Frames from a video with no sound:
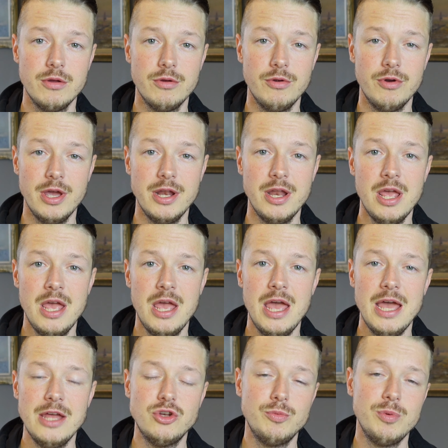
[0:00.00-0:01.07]
right?
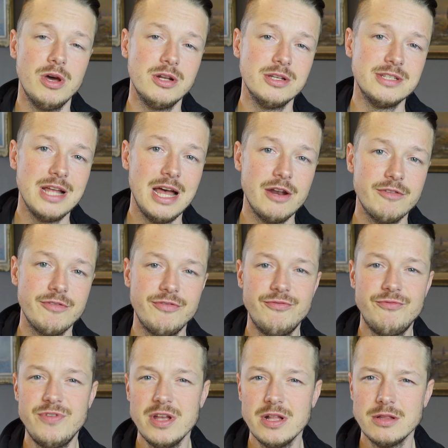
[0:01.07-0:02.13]
And to be honest, I don't
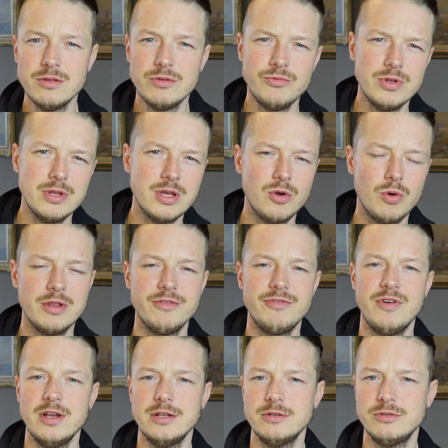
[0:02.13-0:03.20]
feel really
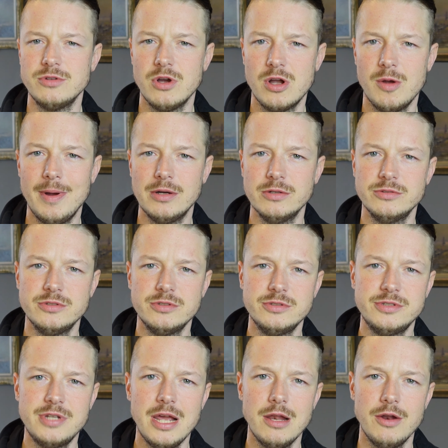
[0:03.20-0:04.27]
qualified to talk about
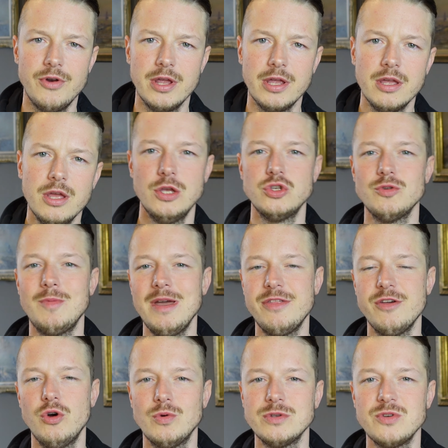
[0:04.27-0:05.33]
tailoring. So my
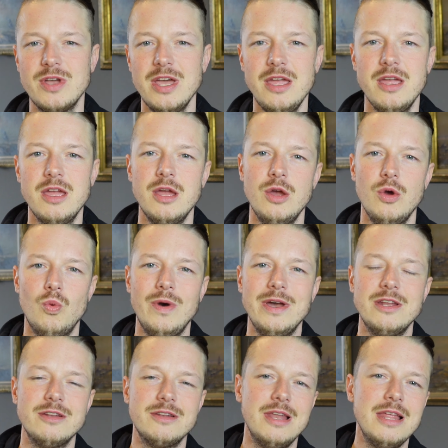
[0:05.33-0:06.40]
thought was, okay, why
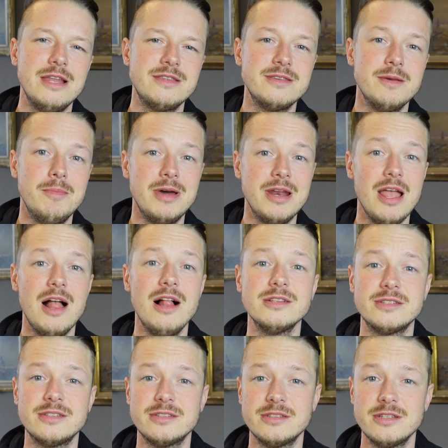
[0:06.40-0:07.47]
not let somebody
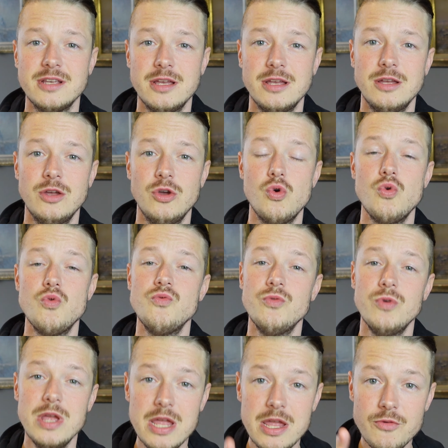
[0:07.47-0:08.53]
else who
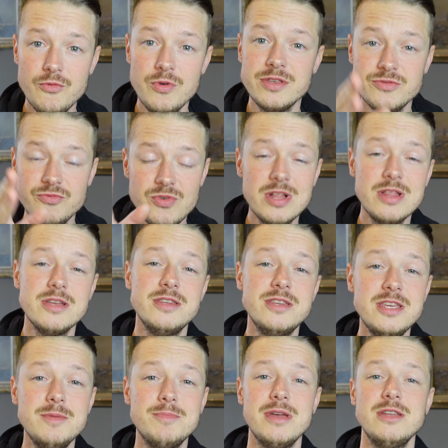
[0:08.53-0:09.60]
is really
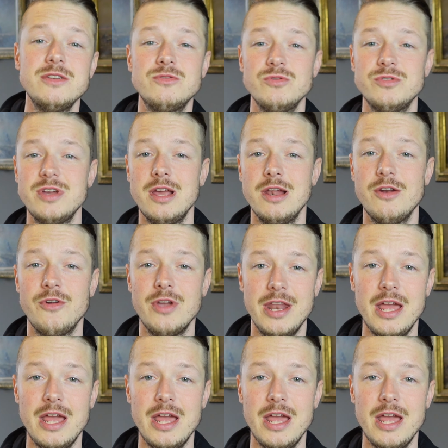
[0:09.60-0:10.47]
deep into tailoring and